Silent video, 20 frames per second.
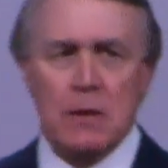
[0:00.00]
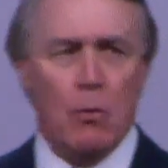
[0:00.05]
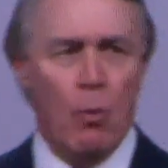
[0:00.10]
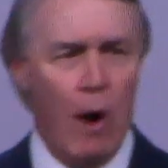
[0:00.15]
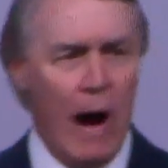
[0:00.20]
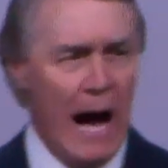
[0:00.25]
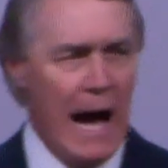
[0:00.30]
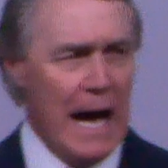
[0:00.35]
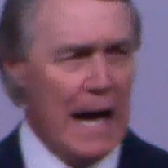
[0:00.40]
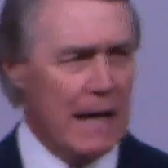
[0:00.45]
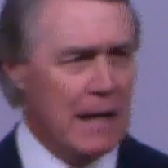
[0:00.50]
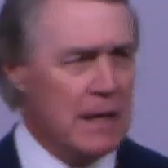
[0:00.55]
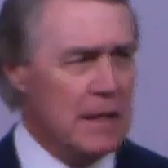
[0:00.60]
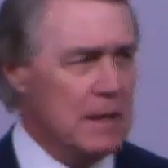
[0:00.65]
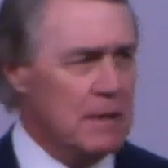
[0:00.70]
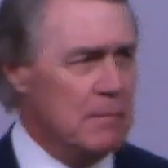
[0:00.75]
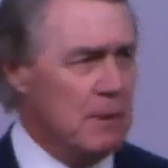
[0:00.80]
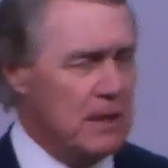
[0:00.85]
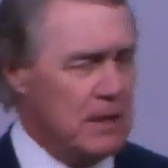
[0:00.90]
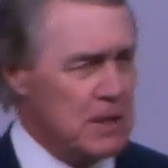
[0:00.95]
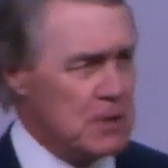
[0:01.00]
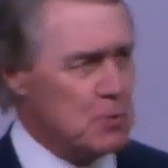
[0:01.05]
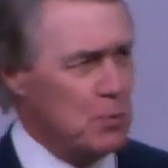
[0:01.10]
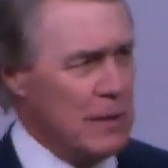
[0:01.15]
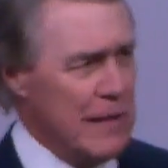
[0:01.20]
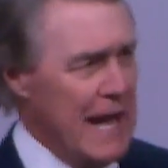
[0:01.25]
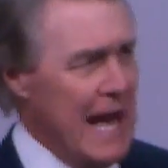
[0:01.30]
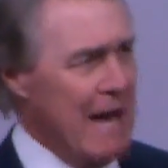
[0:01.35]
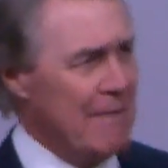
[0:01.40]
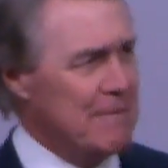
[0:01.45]
Why? Because
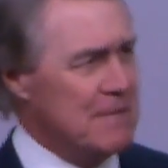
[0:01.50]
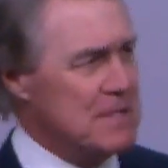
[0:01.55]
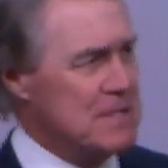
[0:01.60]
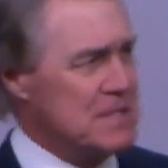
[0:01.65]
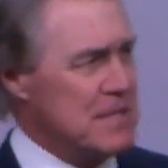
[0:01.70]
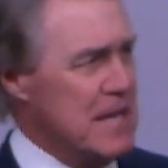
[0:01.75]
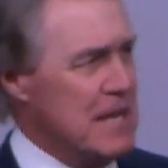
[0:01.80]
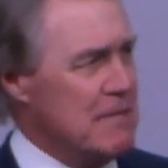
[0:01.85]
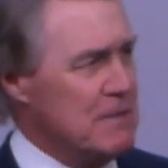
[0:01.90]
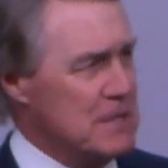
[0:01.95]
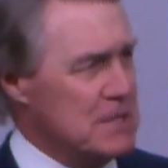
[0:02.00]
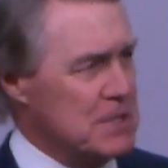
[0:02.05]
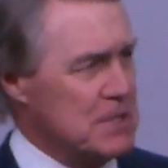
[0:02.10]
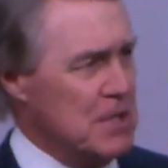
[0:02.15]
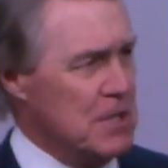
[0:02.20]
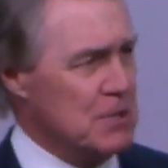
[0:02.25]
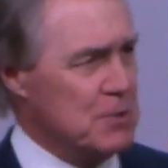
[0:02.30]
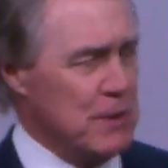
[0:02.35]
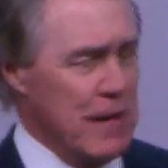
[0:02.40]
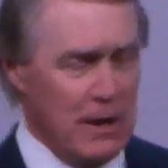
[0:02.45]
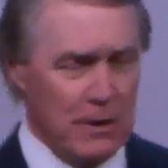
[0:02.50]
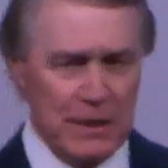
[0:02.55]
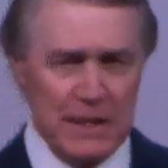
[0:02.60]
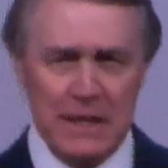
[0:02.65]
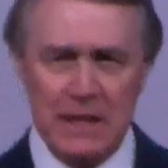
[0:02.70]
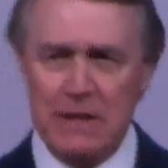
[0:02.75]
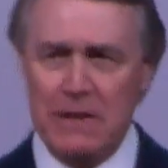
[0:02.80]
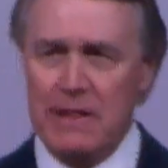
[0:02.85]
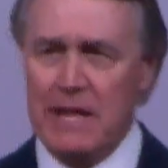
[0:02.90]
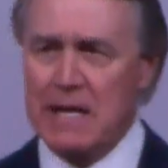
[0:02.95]
we have to save this country. I'll
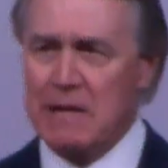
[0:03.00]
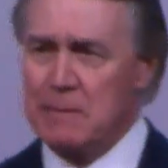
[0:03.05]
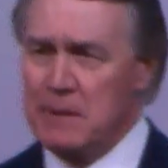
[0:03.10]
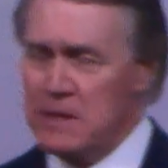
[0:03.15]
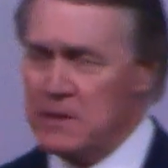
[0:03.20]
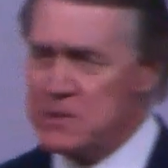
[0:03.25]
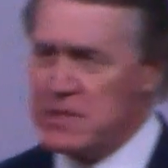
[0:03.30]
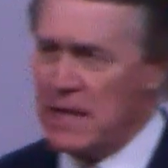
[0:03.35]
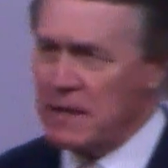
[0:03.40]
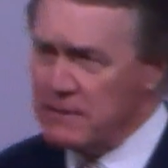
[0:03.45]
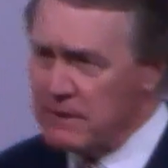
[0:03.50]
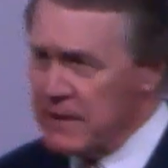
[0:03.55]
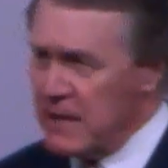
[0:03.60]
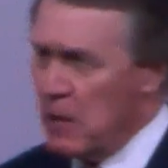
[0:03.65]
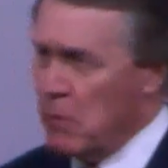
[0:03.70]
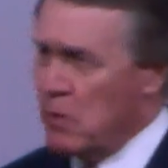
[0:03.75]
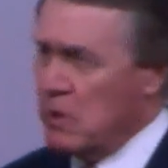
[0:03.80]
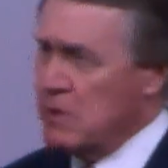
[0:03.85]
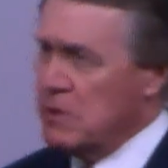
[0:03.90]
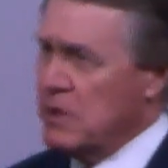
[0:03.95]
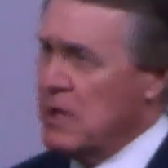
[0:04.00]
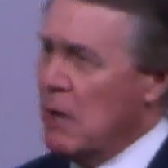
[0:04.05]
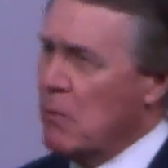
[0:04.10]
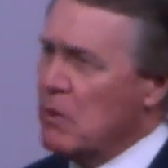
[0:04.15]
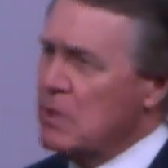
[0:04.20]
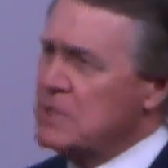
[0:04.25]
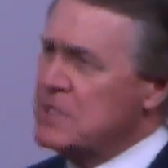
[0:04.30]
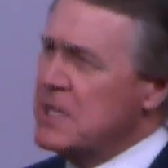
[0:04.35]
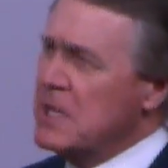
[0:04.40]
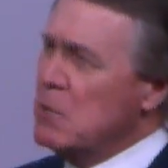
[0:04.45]
get into that in a minute. The second thing I want to do, I
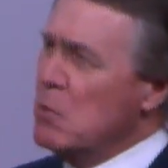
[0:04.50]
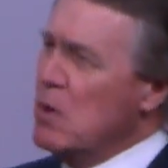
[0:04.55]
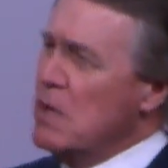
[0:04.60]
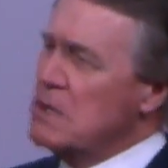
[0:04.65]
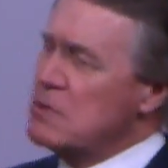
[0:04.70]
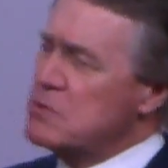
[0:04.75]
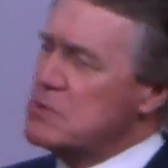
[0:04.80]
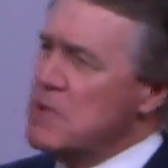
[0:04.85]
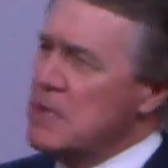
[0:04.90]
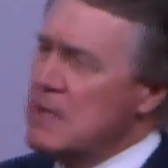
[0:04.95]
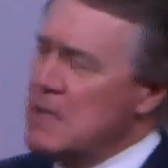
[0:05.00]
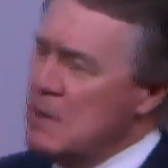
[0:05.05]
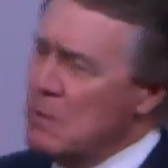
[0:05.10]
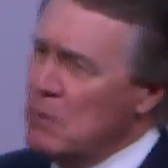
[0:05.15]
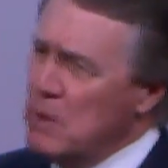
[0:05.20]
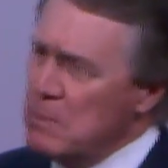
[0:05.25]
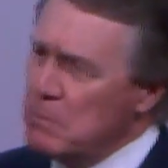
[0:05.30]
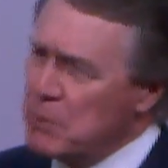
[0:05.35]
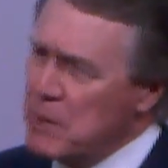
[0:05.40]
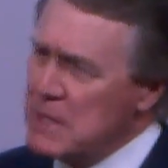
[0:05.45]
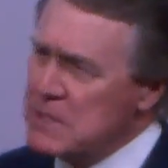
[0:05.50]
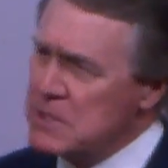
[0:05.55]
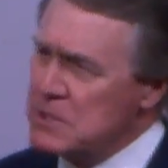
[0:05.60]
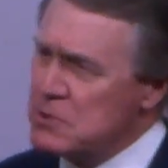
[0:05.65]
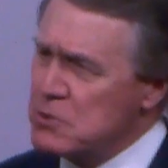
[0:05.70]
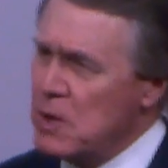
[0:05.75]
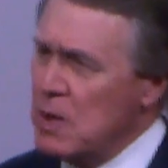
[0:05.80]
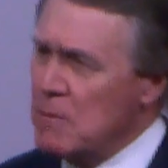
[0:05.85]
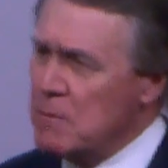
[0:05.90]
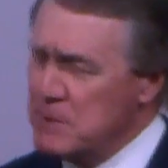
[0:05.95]
want to tell you what
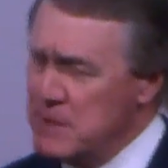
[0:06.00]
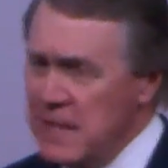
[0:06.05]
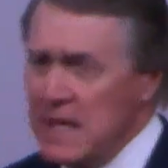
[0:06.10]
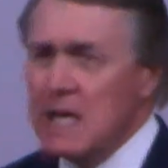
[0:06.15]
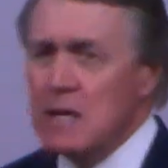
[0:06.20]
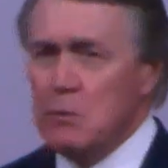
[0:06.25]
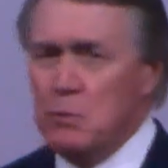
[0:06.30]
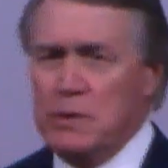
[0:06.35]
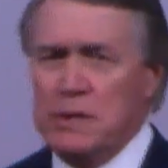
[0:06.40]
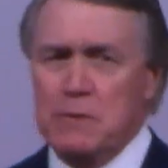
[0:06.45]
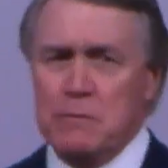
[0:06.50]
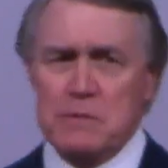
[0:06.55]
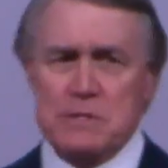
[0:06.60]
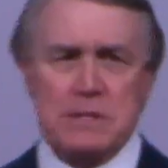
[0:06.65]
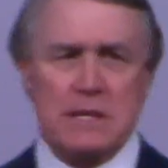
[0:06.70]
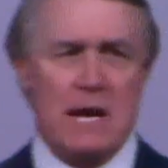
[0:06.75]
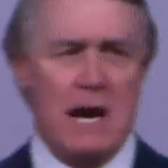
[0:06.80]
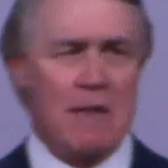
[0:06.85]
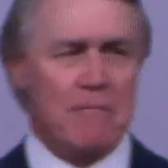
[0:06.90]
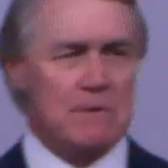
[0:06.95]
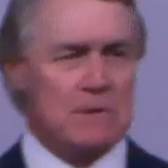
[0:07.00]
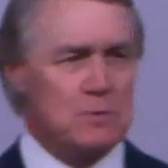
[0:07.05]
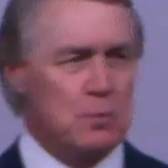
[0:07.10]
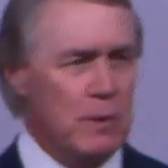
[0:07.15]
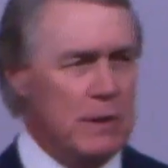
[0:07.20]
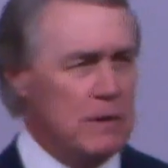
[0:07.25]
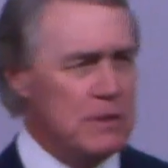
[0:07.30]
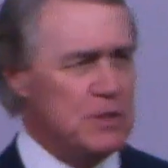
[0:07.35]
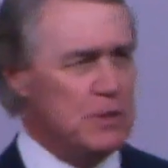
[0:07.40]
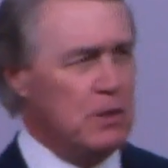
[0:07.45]
President Trump did when he was in office.
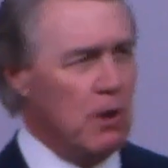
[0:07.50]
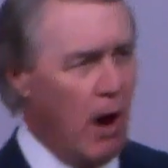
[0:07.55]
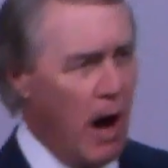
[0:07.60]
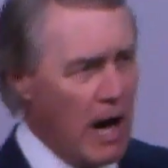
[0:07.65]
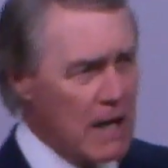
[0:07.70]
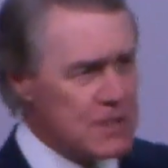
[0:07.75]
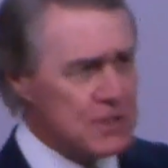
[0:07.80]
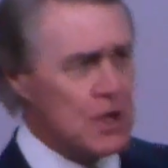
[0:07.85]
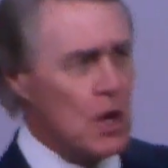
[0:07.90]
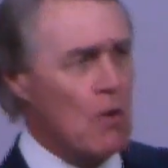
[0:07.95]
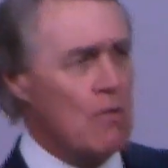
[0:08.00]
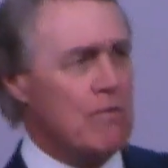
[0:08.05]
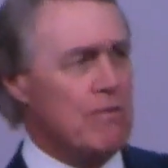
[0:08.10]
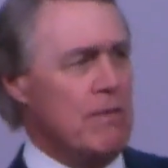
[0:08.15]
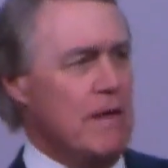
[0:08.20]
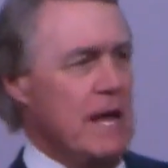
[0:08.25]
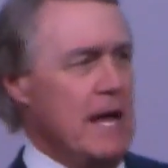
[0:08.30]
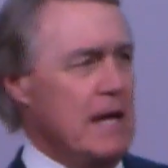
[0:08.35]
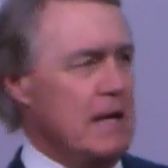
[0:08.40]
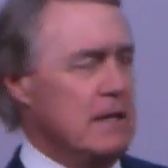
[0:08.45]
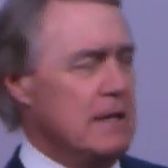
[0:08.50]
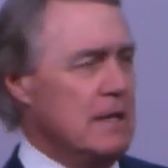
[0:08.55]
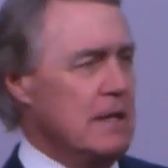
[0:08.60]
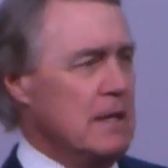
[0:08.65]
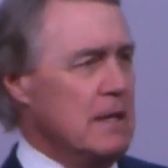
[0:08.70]
We gloss over that,